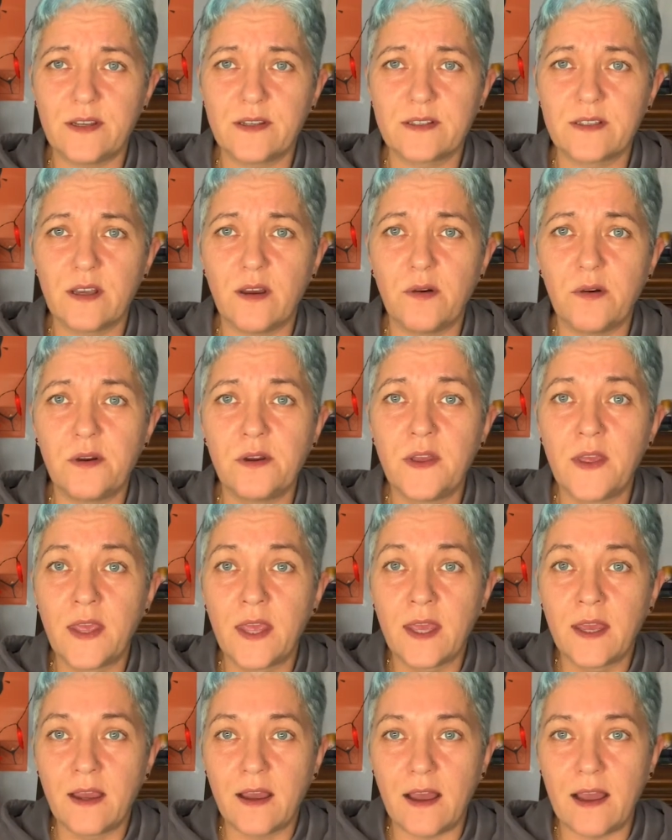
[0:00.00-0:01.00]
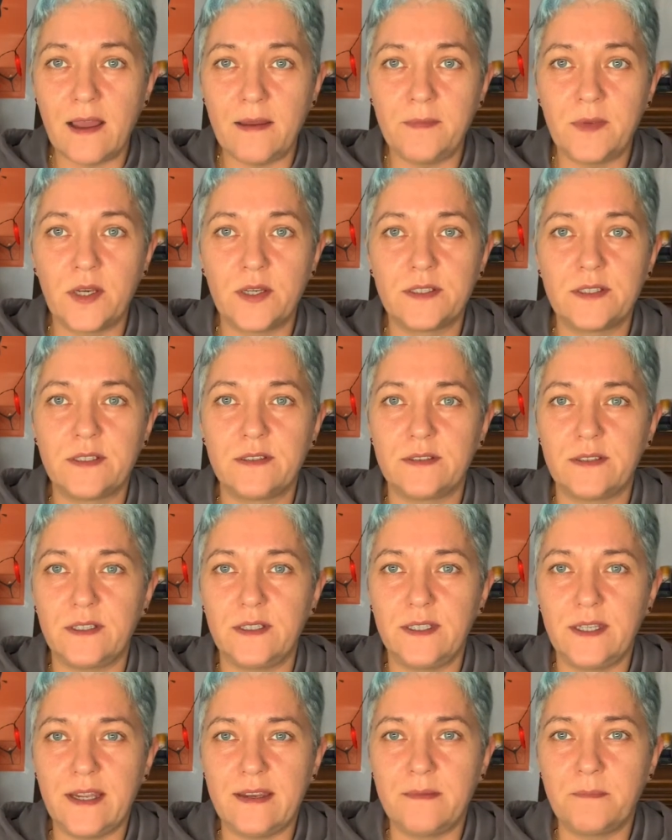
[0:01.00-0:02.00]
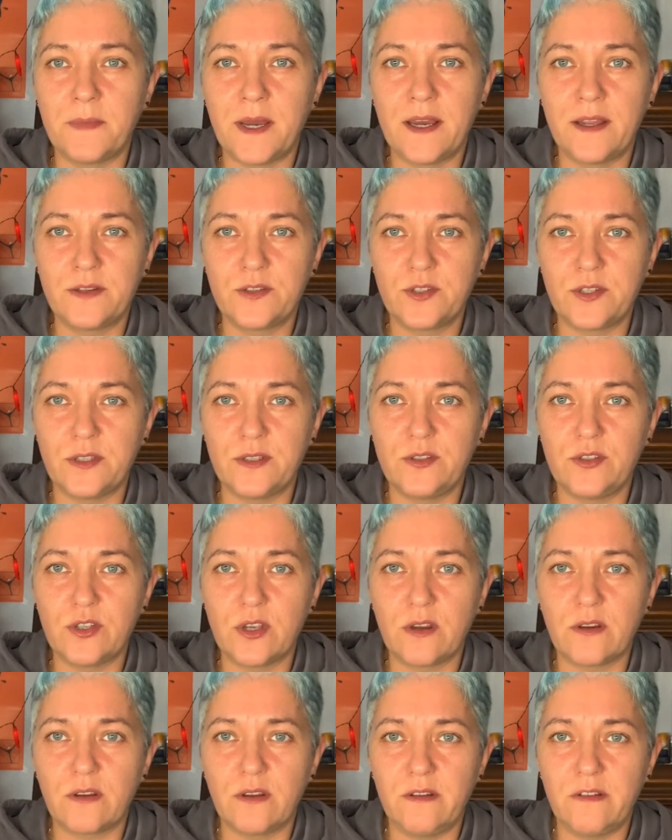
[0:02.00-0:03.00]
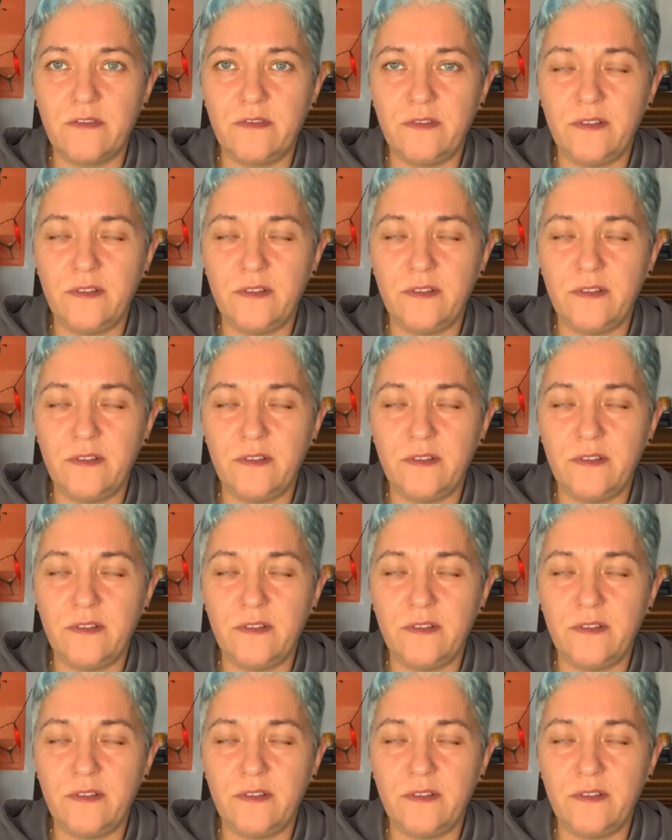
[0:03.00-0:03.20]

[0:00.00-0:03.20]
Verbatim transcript: So I'm not that much a, a,